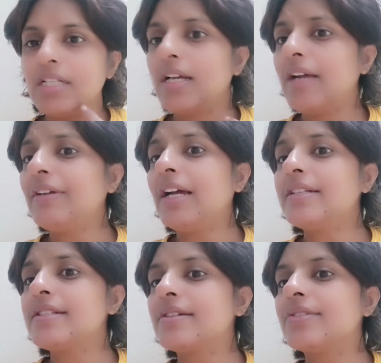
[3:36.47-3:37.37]
I've
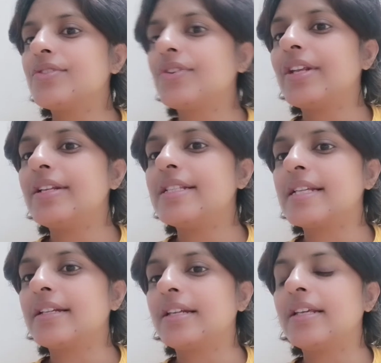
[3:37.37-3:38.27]
had surgery
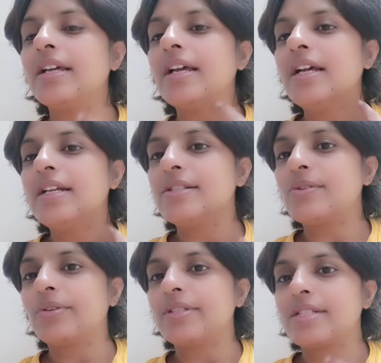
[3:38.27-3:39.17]
recently,
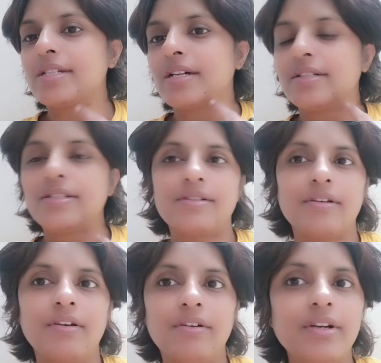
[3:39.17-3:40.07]
so it starts
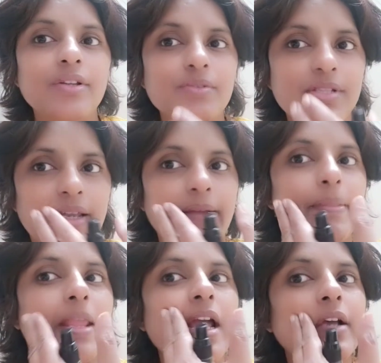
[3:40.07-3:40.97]
reducing.
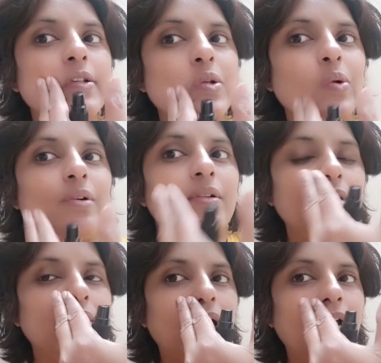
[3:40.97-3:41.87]
So
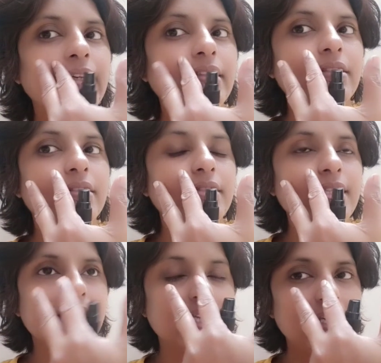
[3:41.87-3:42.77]
the
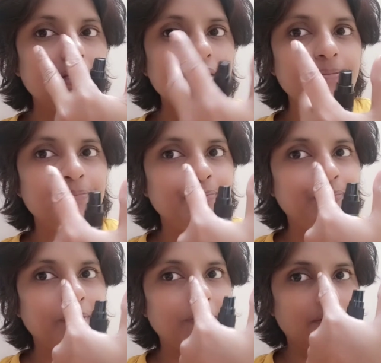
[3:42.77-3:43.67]
skin,
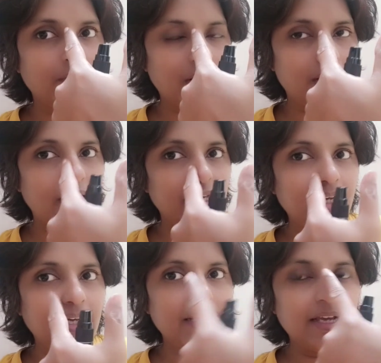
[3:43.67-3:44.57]
like
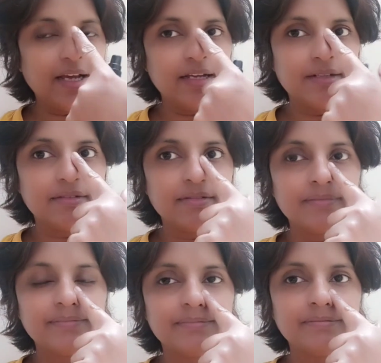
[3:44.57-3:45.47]
I had
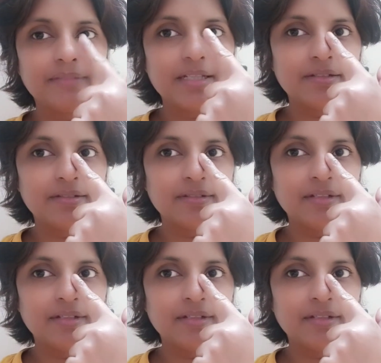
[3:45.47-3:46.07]
the